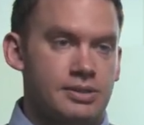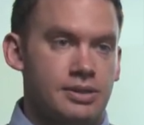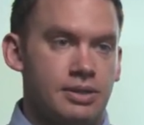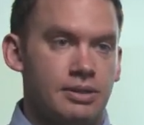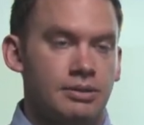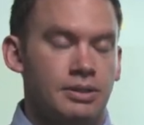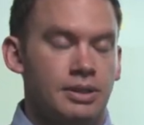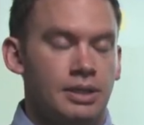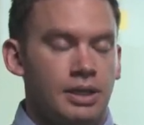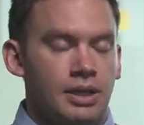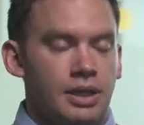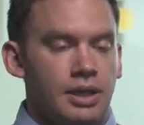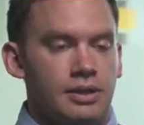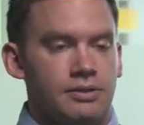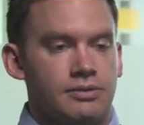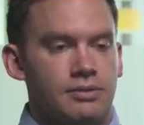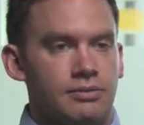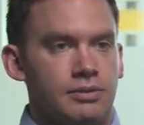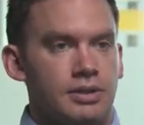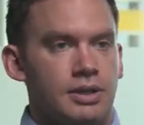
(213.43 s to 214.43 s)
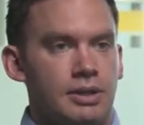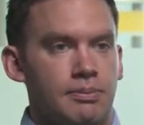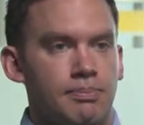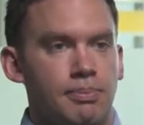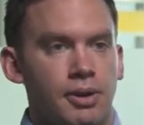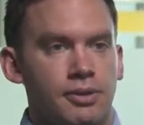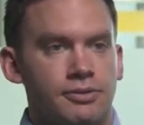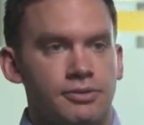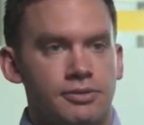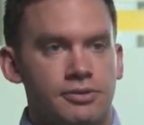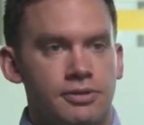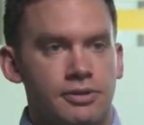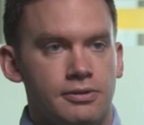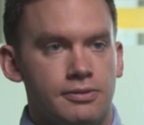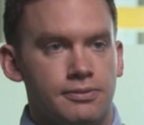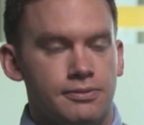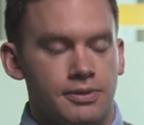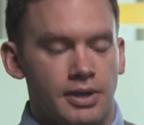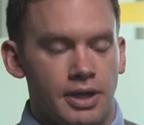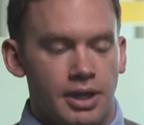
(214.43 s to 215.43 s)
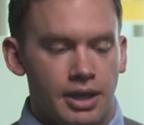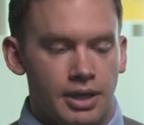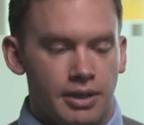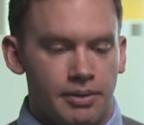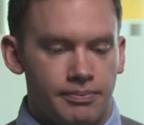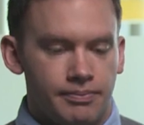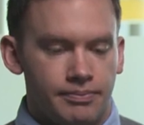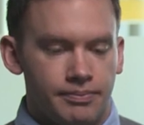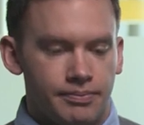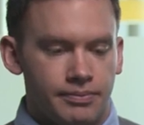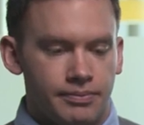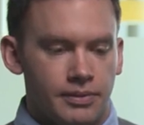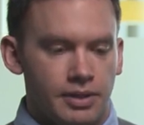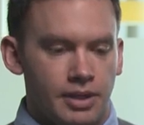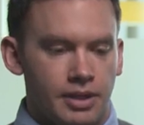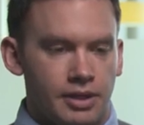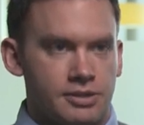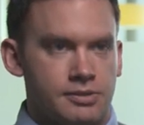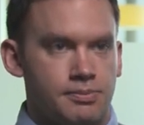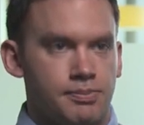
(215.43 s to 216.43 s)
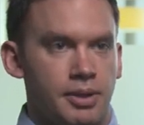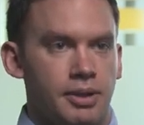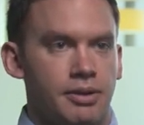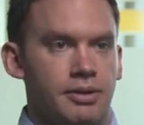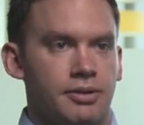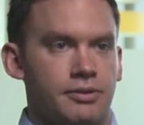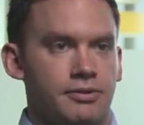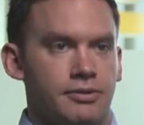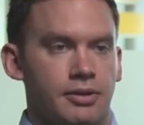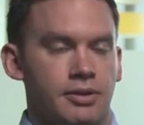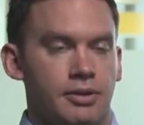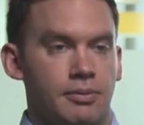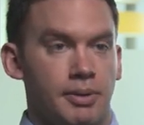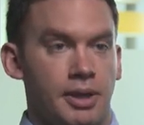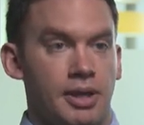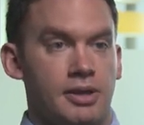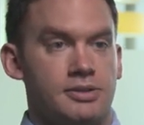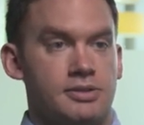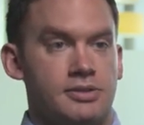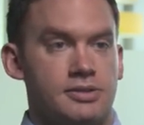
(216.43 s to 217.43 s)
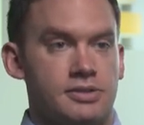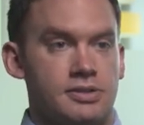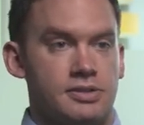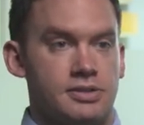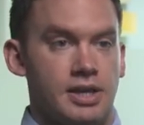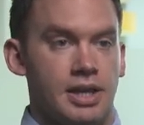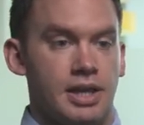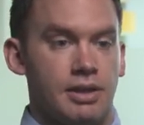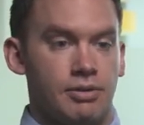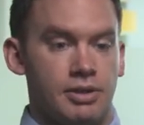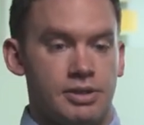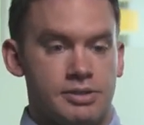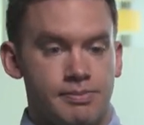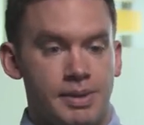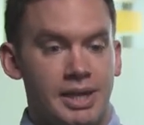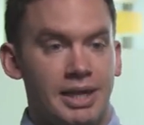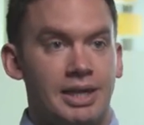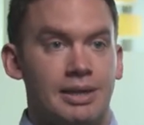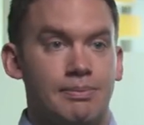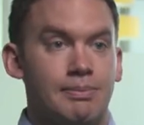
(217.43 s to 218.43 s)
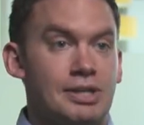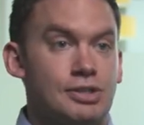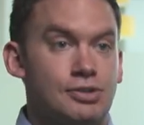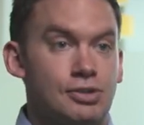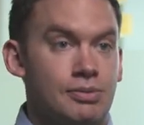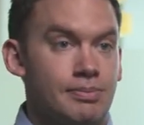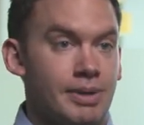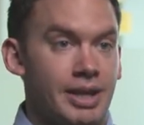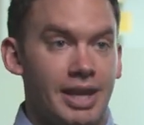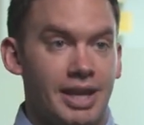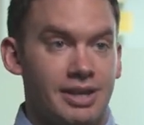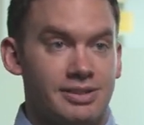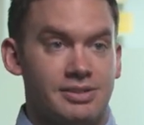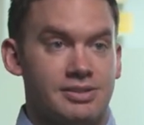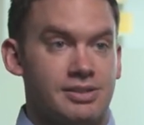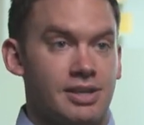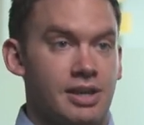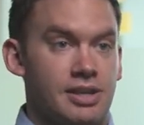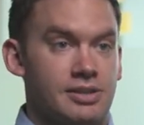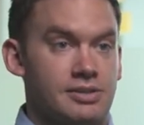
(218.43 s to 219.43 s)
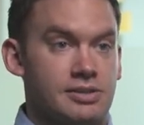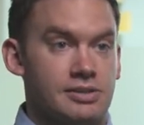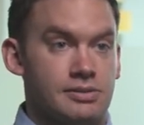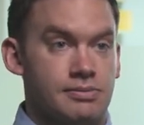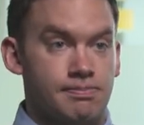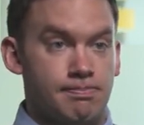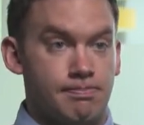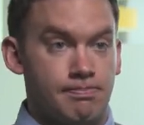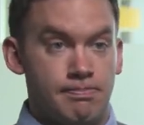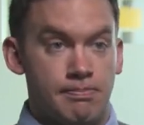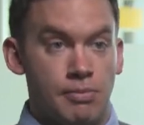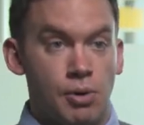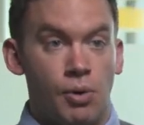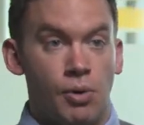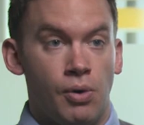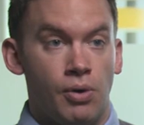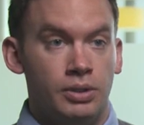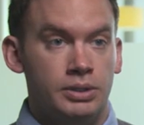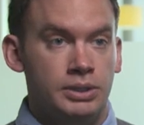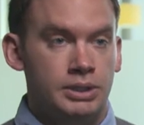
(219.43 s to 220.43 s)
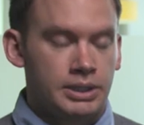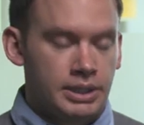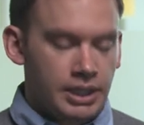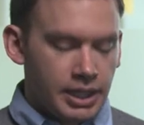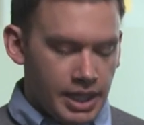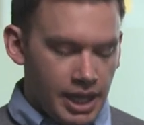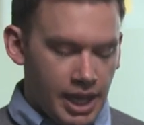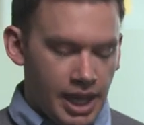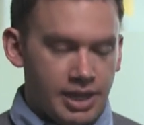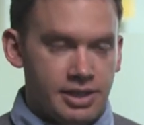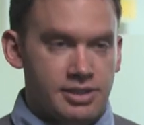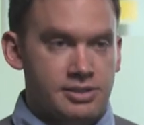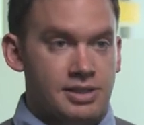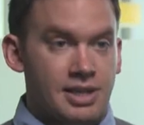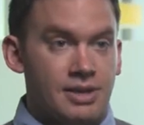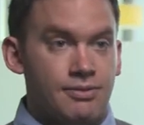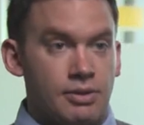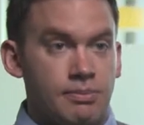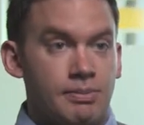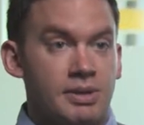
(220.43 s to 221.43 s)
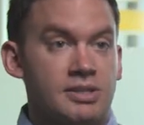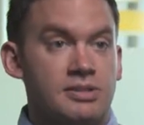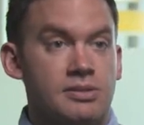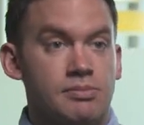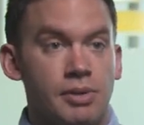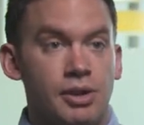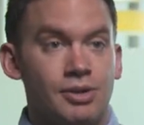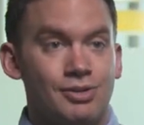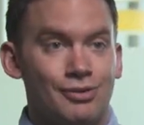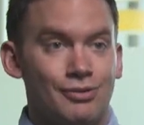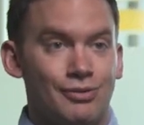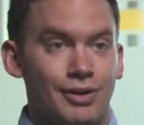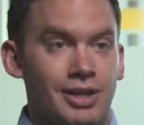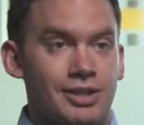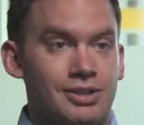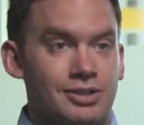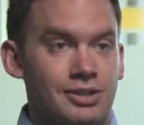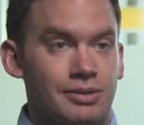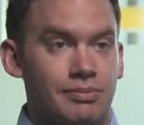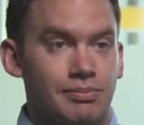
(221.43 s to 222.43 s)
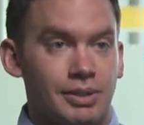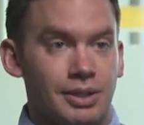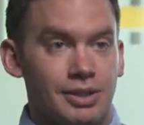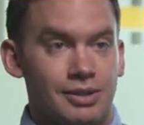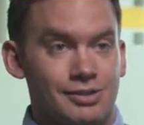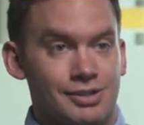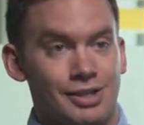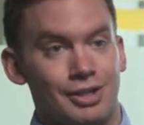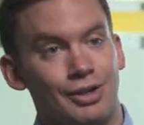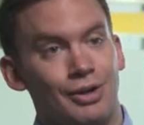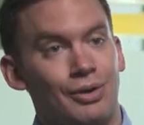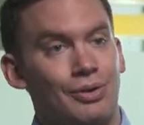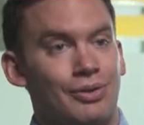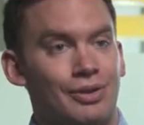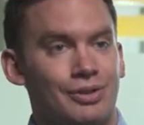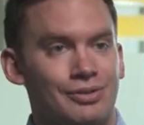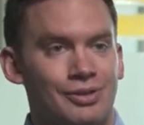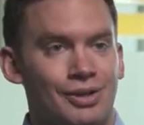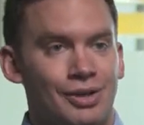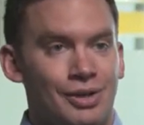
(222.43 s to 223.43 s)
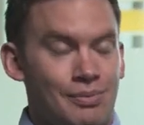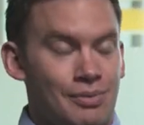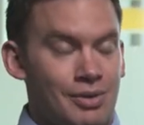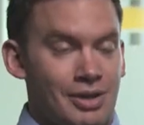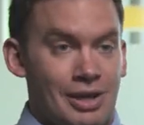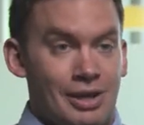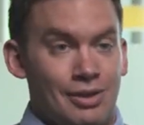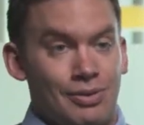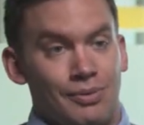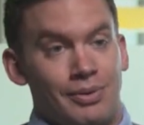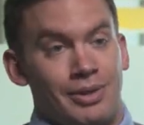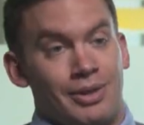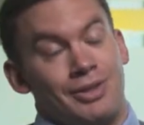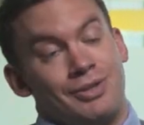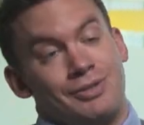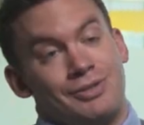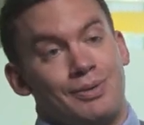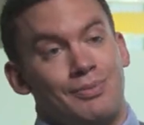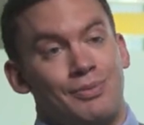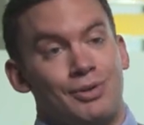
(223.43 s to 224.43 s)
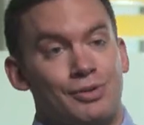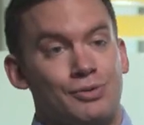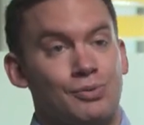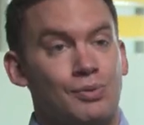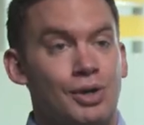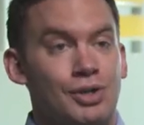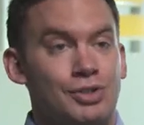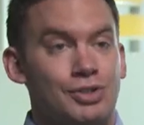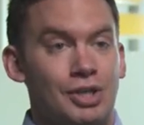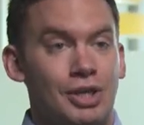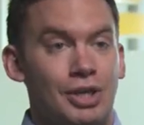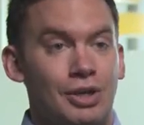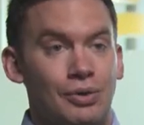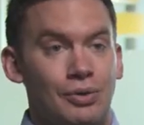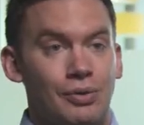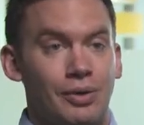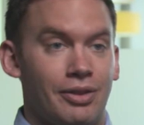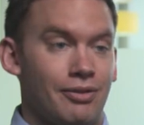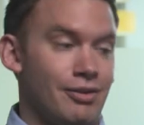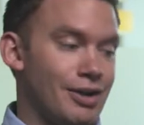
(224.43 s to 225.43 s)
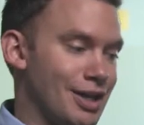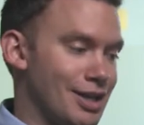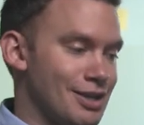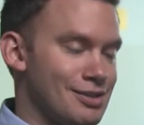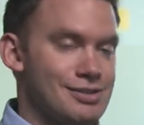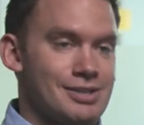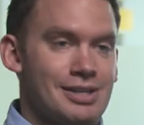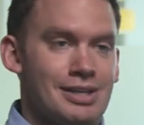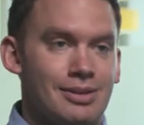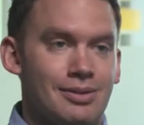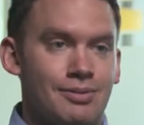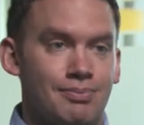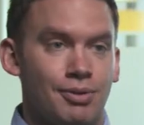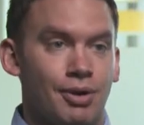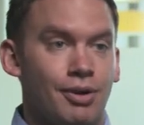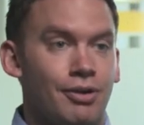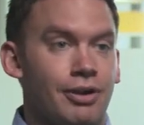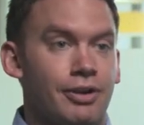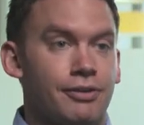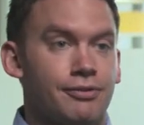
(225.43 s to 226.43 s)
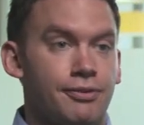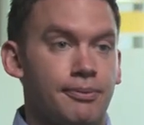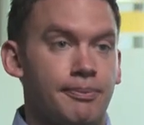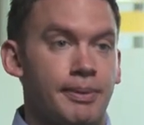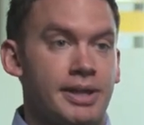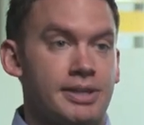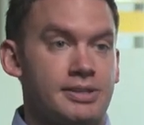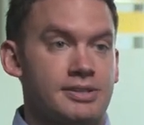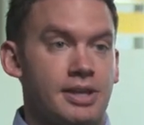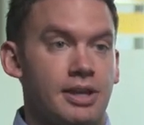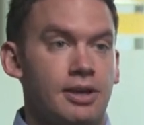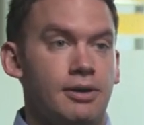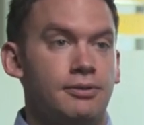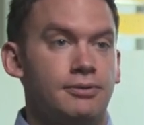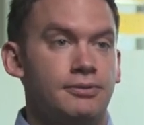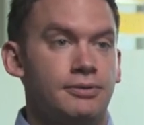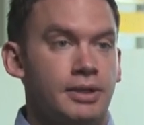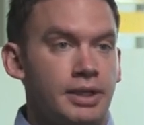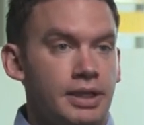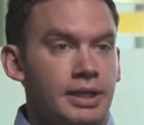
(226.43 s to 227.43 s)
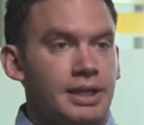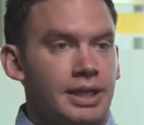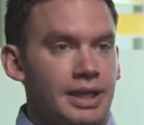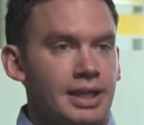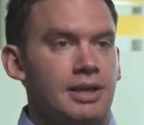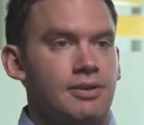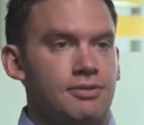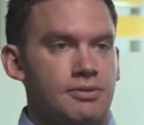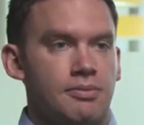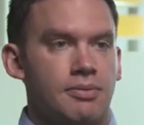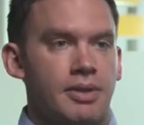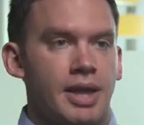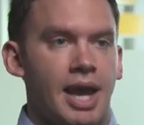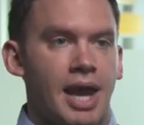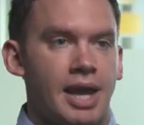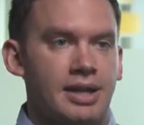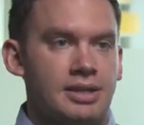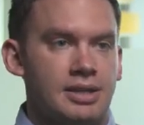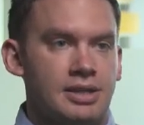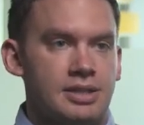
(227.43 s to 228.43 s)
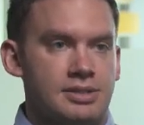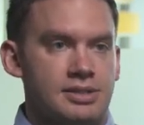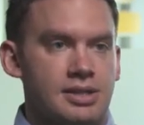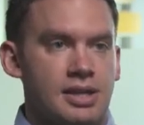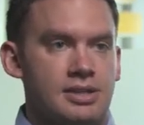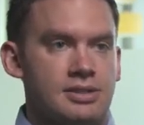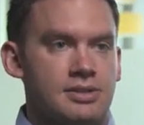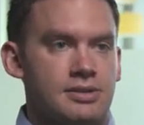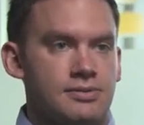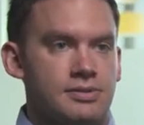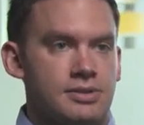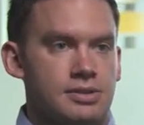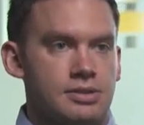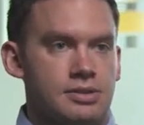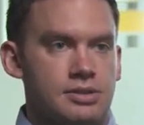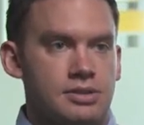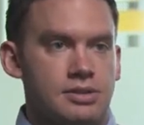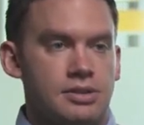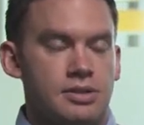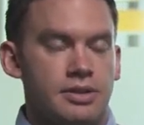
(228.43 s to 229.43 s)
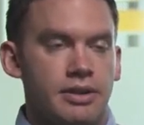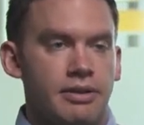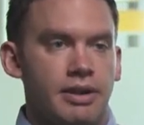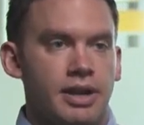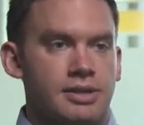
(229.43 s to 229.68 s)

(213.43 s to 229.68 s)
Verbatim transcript: So it's a really positive um, experience that the patients are saying, well, it's making me do my exercises more and it's giving me some motivation because I know that either whether someone's watching or whether I can see the progress for myself, it gives them that added incentive to, to do their